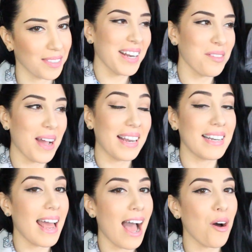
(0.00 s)
Anyway,
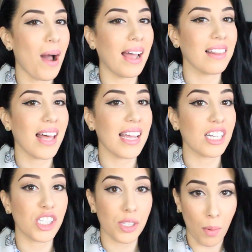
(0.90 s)
now I
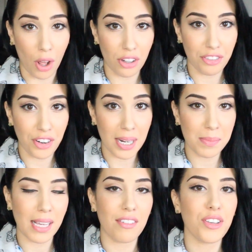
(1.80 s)
like smaller
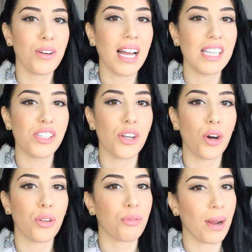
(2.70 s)
frames. If you guys
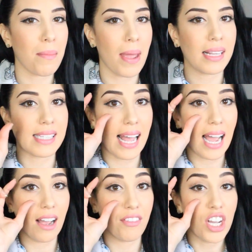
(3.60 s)
know the Ray-Bans that
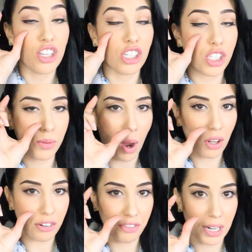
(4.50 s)
have the
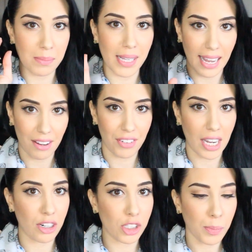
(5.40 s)
smaller frames, the
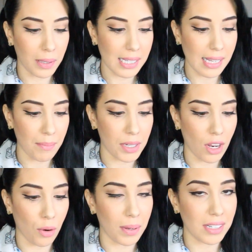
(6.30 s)
aviators, please let me
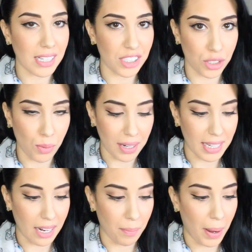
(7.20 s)
know because I do want
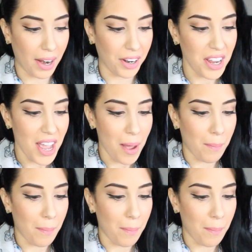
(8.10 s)
to get a pair.